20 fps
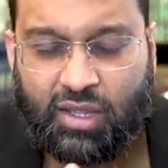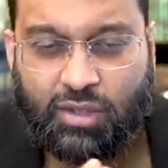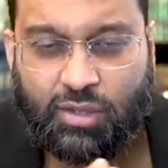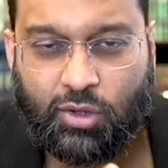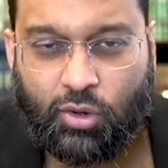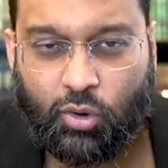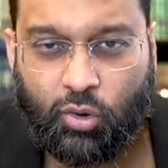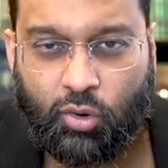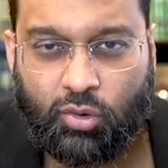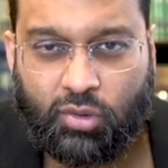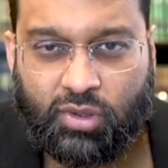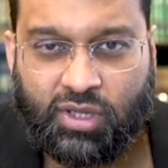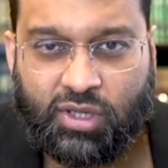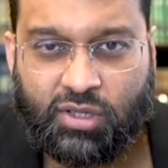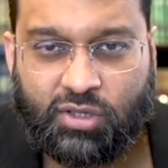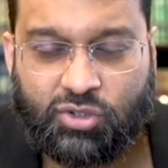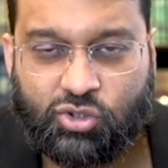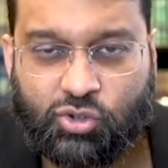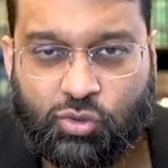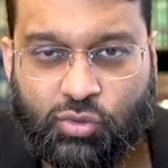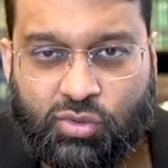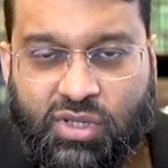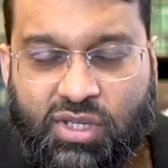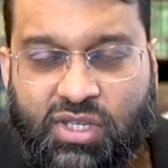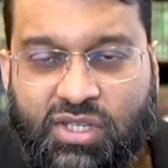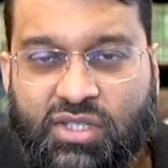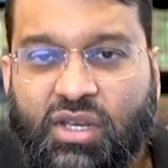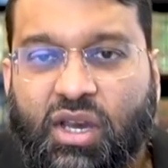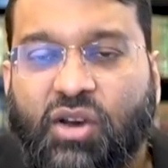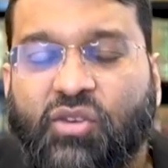the early
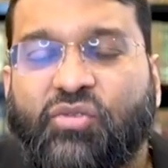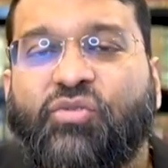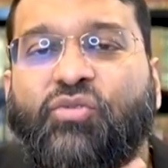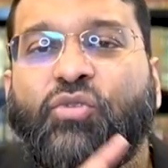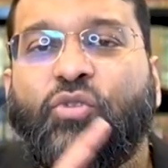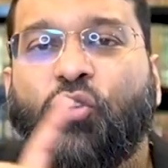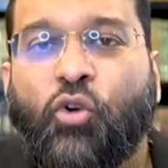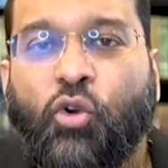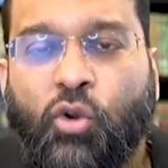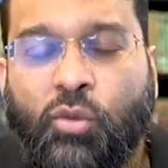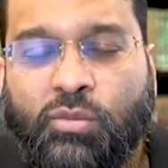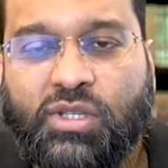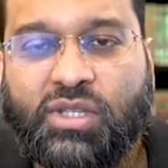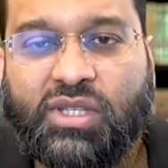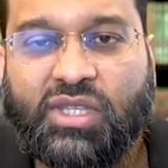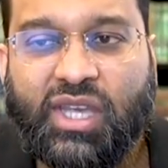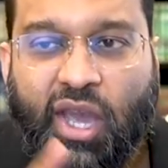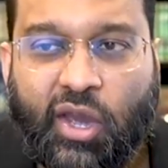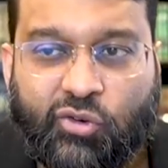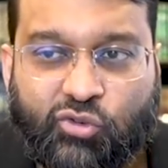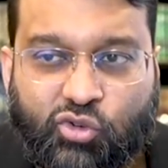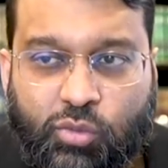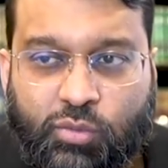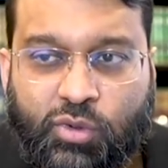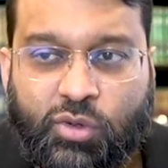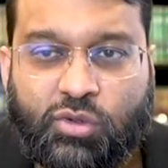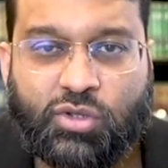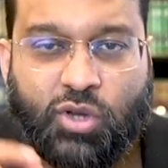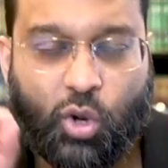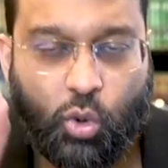Sunnis affirmed the
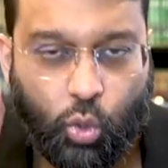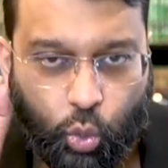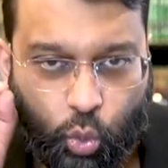attributes